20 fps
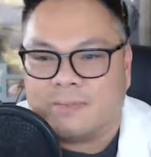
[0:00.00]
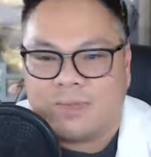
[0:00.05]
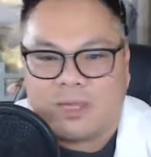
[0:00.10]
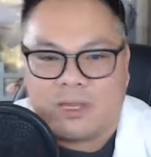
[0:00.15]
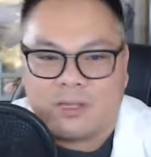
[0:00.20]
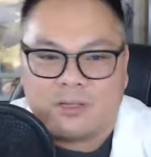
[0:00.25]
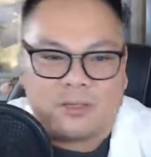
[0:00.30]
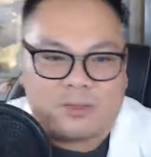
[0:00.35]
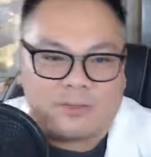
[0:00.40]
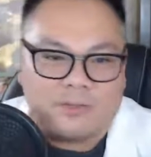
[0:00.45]

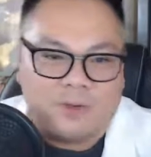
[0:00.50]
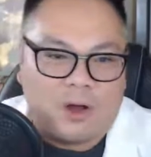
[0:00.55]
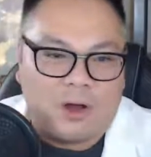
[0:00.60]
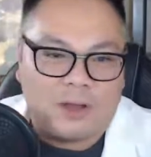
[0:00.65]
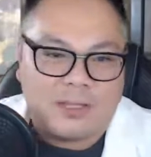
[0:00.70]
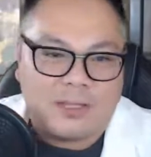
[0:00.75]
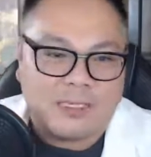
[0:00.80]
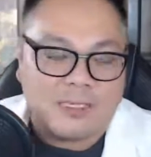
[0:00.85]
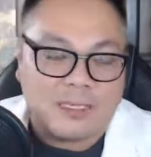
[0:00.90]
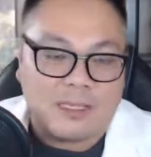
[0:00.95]
because of
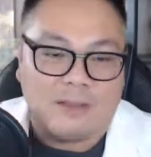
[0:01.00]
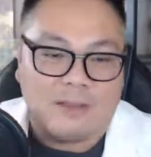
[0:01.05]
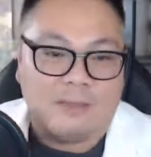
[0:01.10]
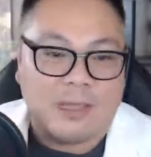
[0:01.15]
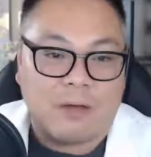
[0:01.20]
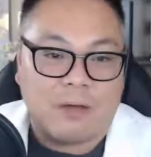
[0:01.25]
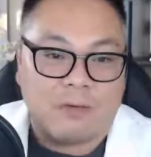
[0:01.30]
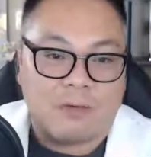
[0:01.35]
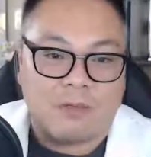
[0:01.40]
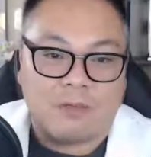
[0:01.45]
all this stuff
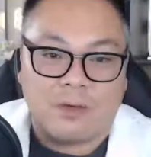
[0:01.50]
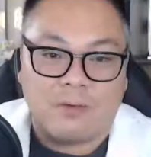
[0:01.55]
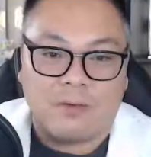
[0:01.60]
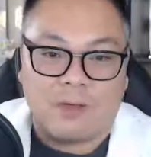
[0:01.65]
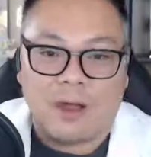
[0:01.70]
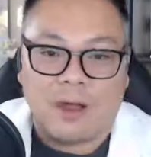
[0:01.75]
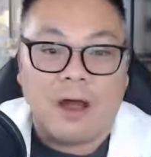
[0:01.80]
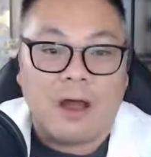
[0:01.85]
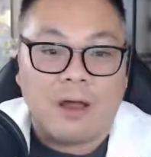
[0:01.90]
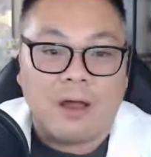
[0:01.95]
that was
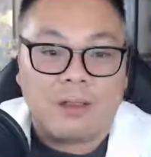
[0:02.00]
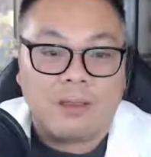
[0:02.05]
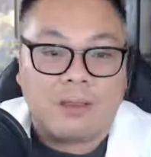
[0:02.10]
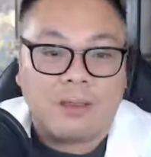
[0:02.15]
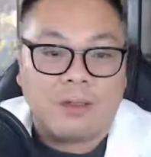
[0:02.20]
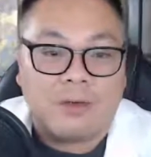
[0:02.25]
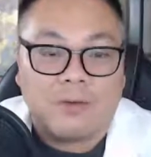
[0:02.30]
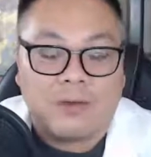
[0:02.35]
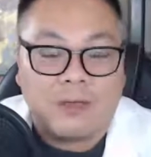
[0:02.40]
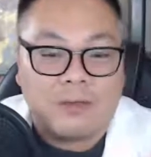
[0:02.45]
going on,
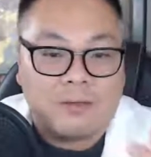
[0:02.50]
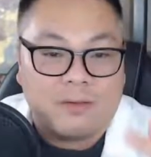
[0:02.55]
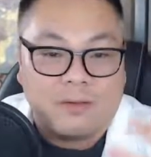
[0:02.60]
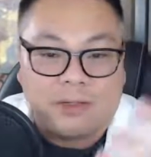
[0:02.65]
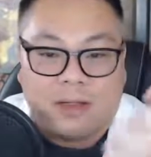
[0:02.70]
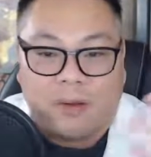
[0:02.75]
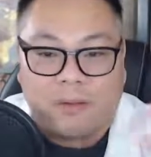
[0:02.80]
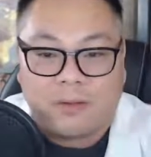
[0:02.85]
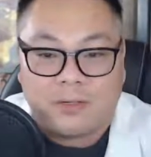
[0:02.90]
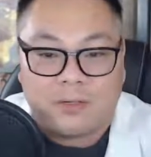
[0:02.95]

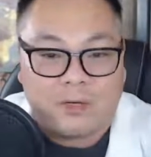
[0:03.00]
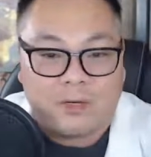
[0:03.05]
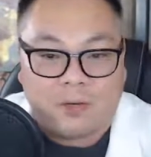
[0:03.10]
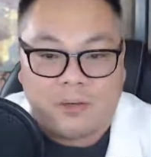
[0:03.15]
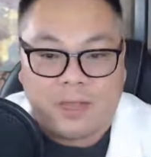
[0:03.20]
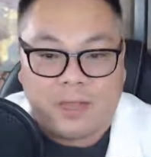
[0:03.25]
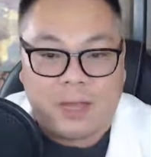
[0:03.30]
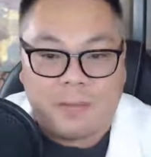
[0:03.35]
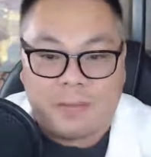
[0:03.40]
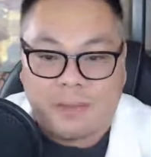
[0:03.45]
when I was
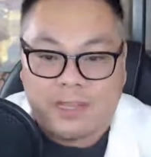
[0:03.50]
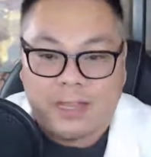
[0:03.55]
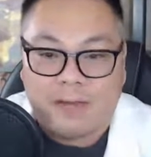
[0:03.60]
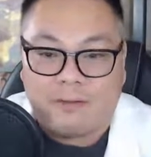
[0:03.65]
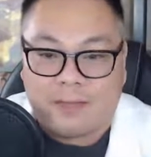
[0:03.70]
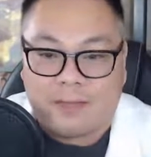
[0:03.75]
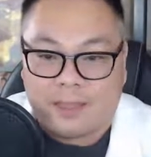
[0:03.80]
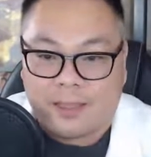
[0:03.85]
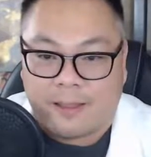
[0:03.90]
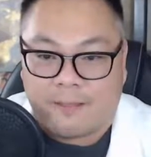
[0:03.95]
growing up and
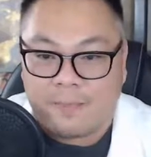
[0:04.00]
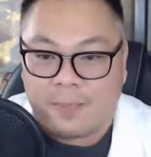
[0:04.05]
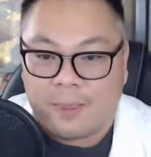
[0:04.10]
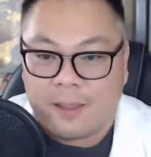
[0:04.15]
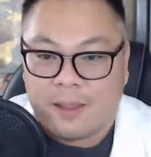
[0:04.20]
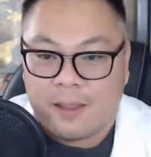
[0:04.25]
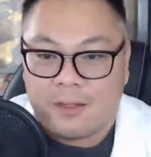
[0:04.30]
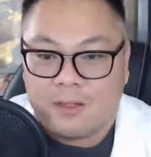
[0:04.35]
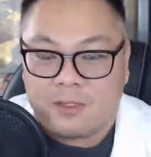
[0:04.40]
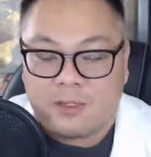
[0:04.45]
everything.
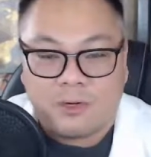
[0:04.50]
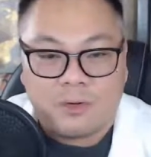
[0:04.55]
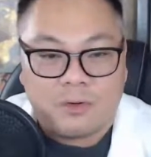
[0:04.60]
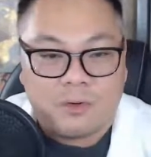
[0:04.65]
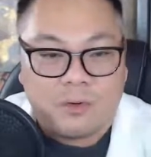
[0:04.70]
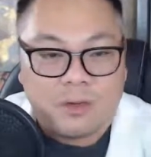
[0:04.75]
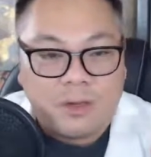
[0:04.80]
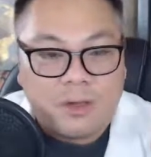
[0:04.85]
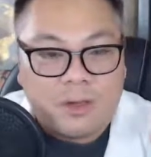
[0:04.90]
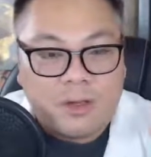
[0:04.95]

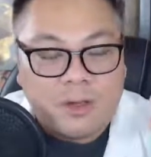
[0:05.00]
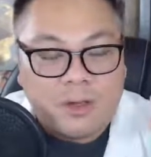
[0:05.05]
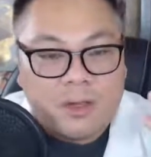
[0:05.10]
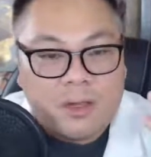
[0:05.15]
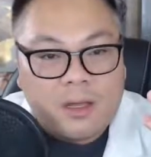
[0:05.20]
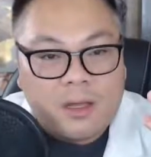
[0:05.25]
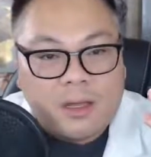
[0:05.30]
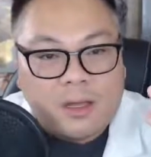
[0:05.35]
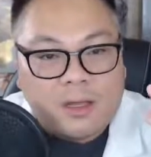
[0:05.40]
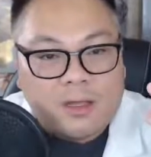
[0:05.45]
So
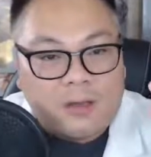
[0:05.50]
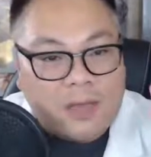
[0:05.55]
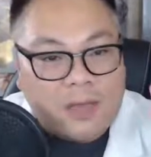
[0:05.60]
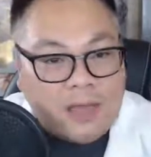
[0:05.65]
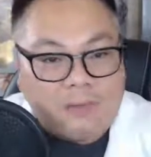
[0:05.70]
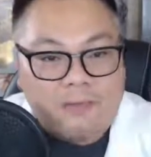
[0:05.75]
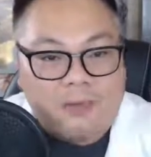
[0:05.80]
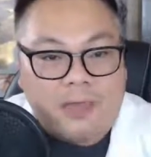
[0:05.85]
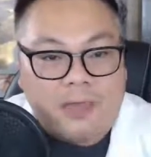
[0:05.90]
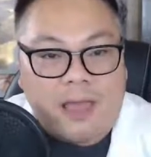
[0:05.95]
you
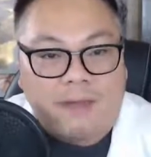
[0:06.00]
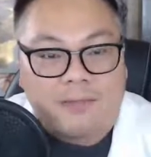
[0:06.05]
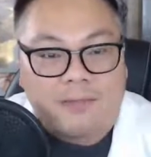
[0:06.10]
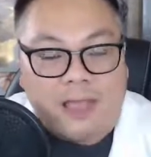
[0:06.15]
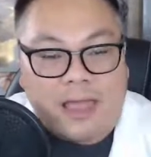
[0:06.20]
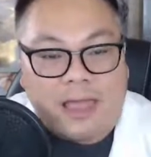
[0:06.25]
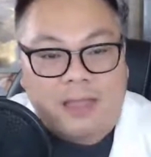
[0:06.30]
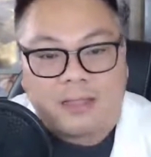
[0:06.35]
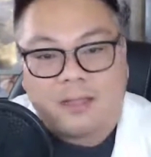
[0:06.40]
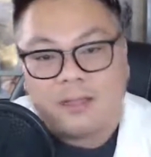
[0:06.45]
have to have
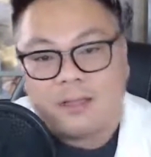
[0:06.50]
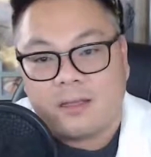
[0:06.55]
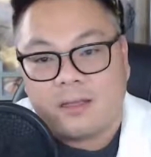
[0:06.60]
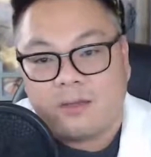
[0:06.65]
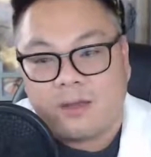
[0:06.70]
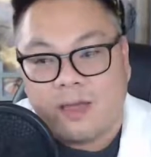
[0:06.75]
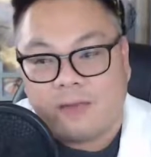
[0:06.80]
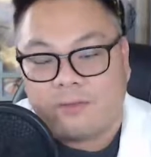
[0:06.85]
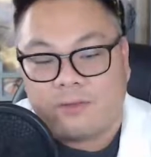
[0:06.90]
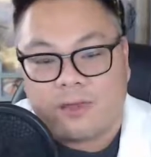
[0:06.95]
that.
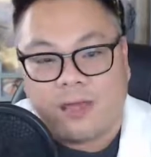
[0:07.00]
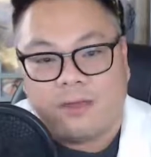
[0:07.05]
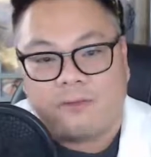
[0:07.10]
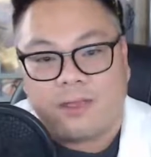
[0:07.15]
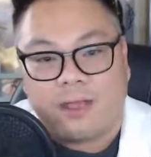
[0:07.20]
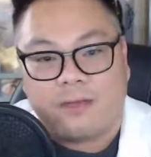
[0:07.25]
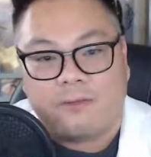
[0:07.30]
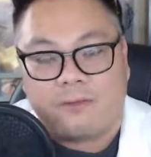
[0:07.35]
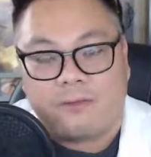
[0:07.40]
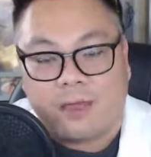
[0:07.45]
You have to have
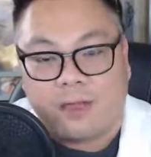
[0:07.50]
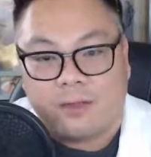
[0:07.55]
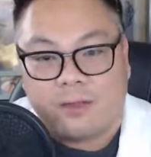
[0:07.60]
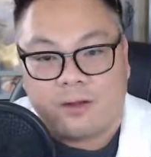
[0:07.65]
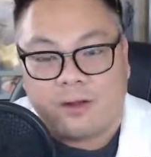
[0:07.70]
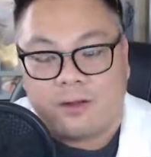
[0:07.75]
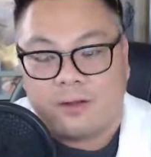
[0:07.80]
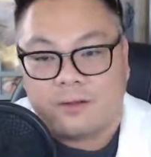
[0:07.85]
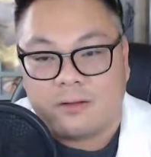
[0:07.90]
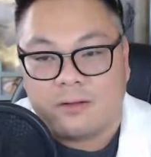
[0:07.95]
that
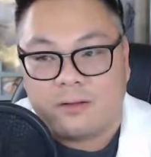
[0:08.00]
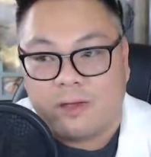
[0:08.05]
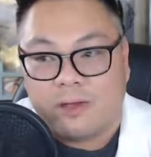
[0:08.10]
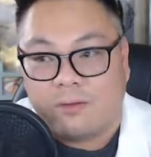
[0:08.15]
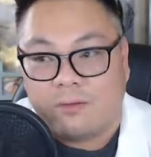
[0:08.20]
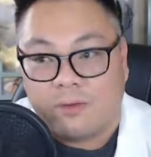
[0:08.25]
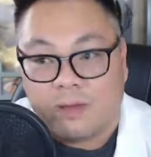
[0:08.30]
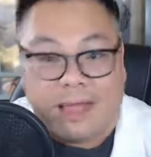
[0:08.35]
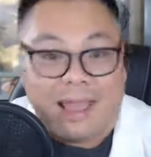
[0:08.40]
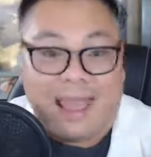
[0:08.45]
failure.
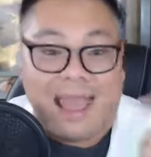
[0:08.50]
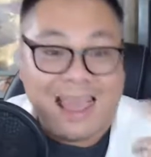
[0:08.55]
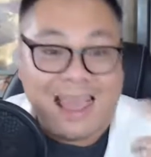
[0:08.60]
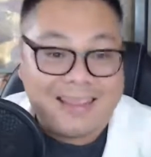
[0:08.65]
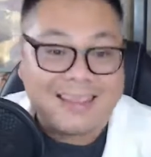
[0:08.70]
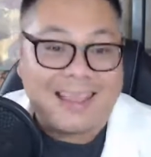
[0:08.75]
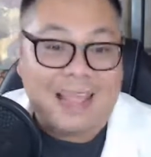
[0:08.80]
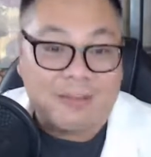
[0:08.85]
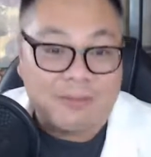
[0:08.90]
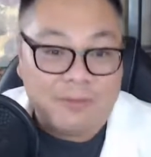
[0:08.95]
I
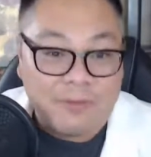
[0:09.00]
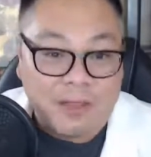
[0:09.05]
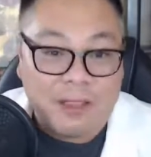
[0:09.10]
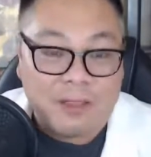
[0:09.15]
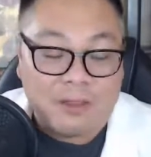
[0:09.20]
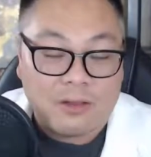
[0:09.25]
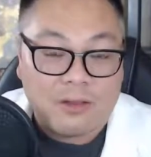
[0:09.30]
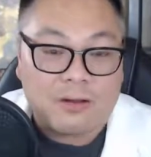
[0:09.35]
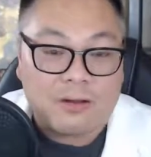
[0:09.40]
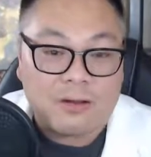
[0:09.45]
had that
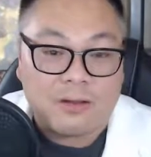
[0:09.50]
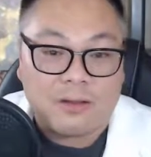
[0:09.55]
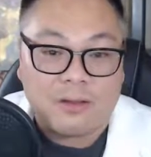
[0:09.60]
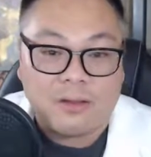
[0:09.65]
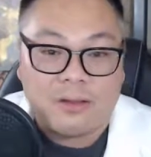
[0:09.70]
failure.